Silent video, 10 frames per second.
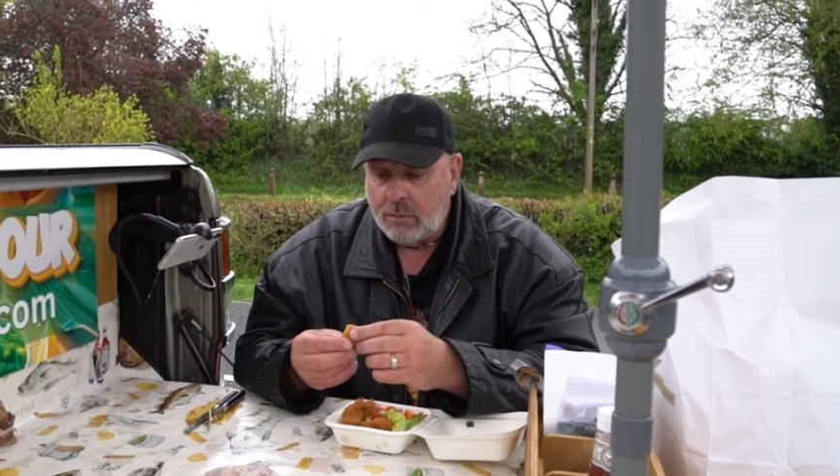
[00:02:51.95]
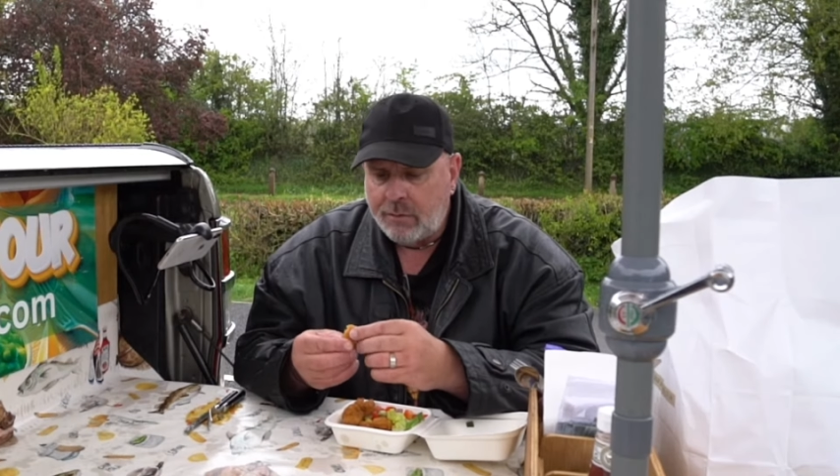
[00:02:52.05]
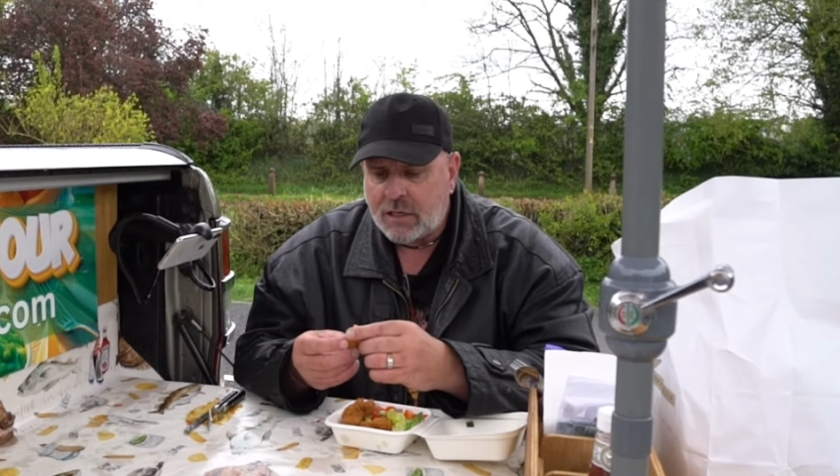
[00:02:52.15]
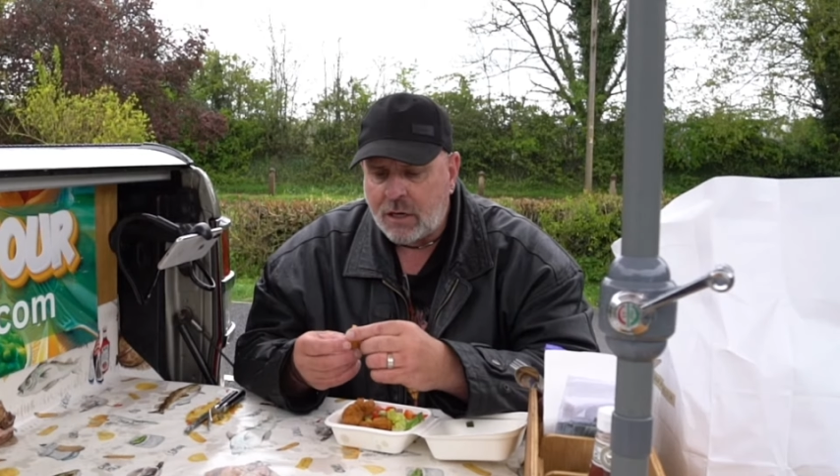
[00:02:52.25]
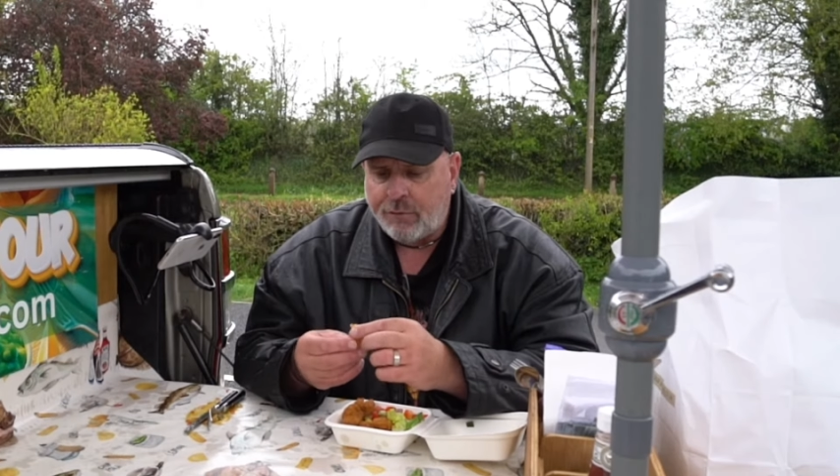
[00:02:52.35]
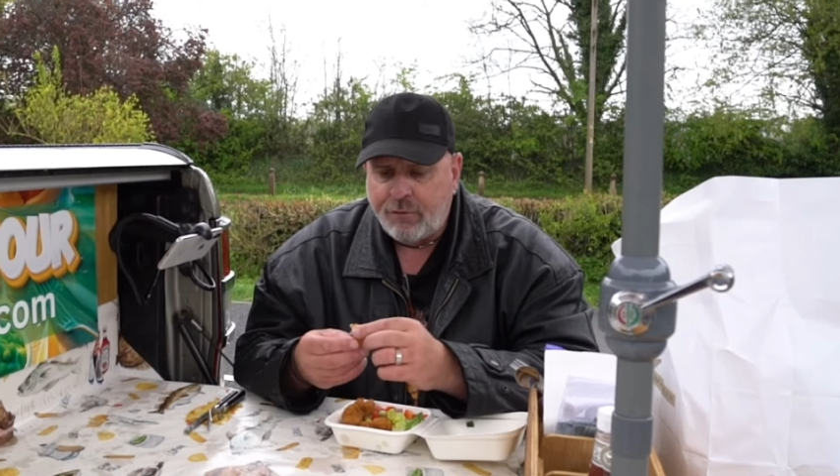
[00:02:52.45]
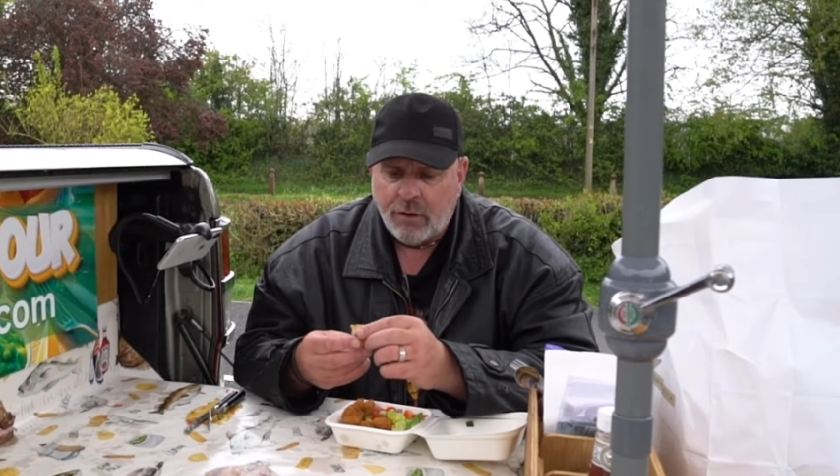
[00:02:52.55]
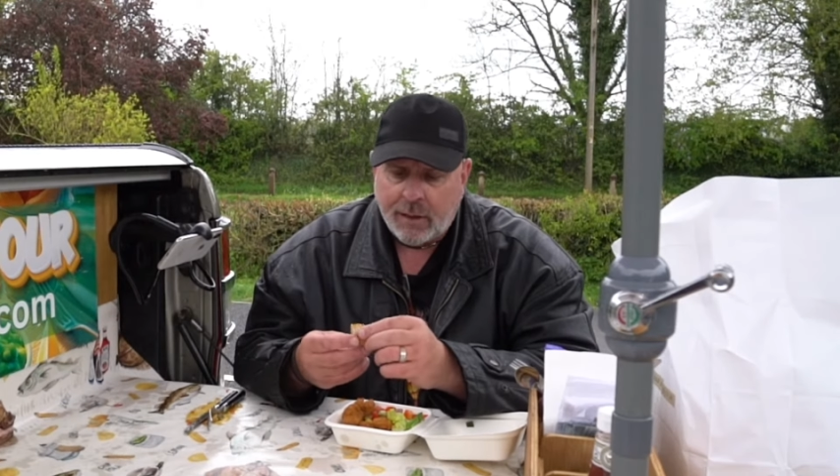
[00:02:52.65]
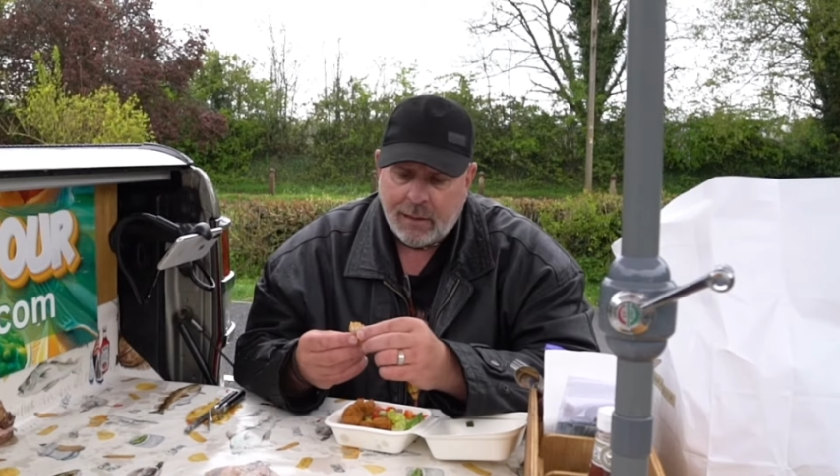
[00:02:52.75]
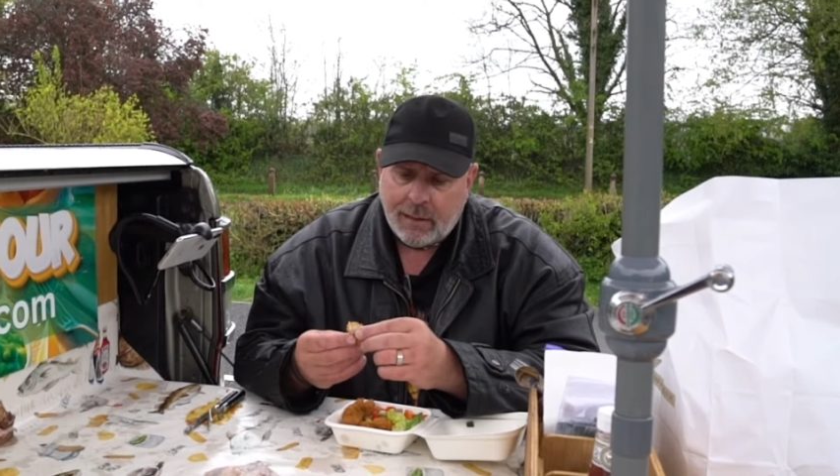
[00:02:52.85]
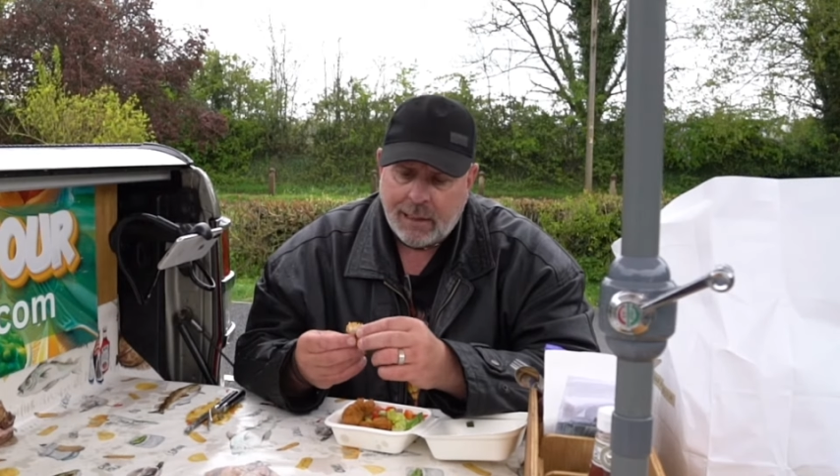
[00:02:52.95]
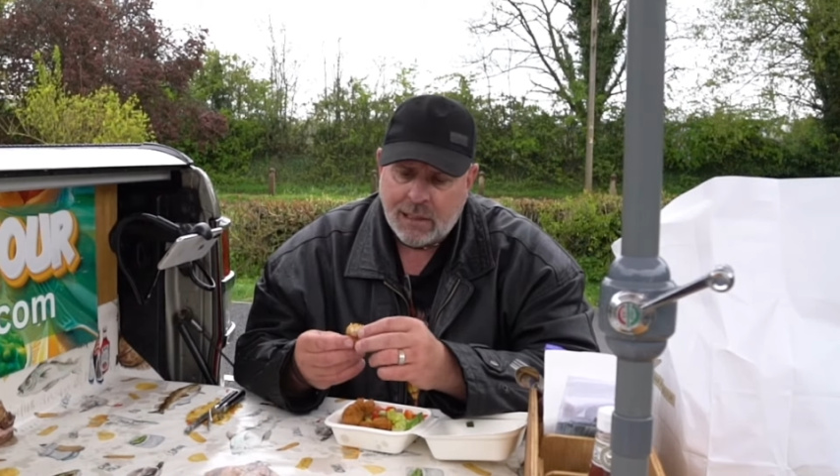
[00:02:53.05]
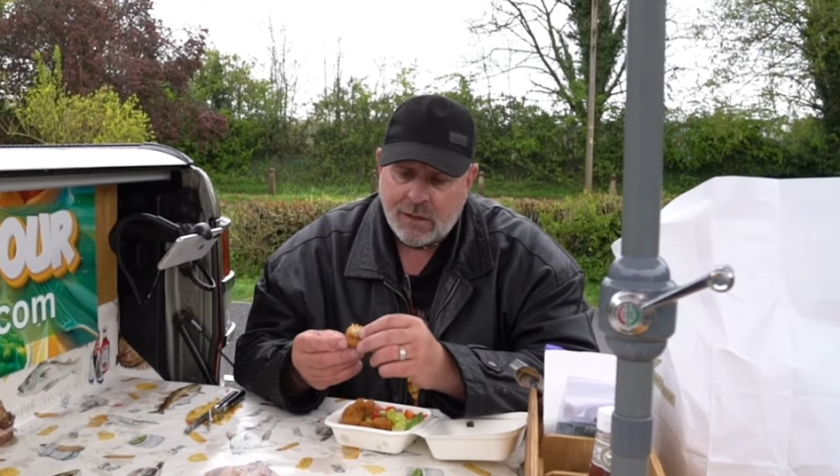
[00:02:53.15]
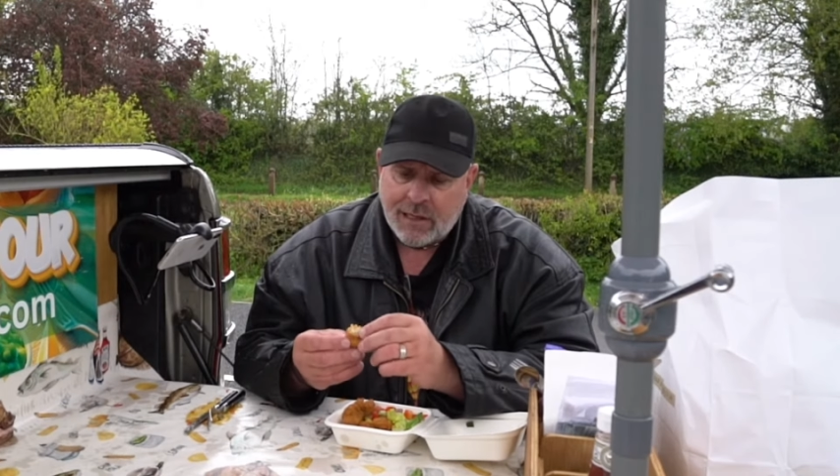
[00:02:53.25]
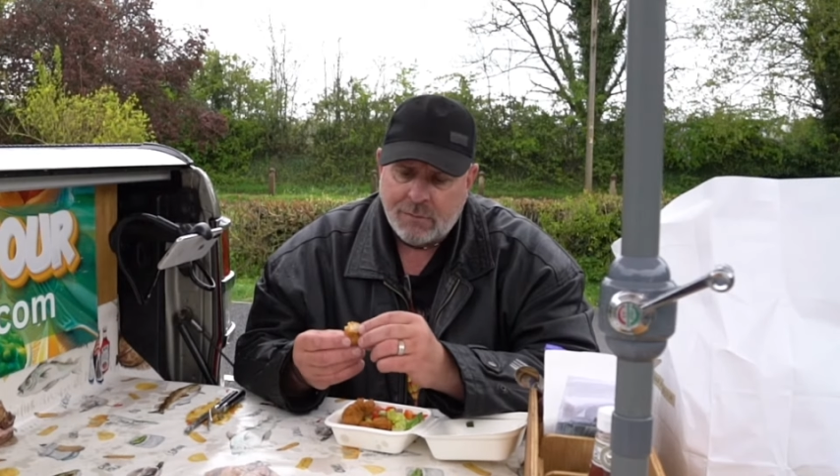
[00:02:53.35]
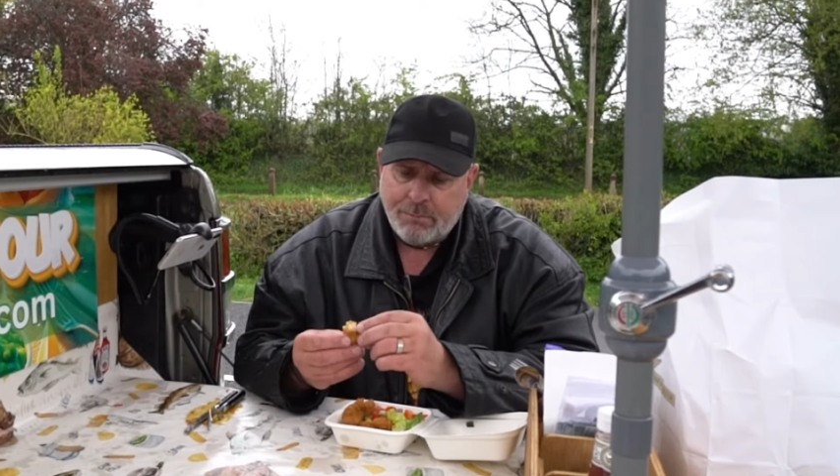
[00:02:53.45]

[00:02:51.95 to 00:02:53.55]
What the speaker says: There's enough on it in each of these